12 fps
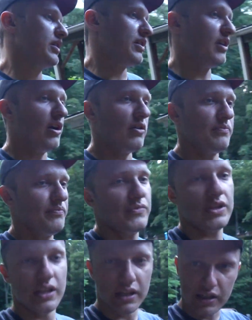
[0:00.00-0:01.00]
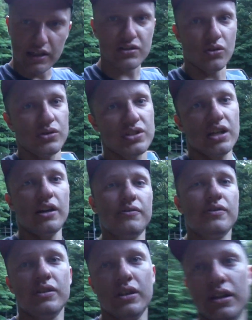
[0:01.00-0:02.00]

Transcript: You know, it's old stuff.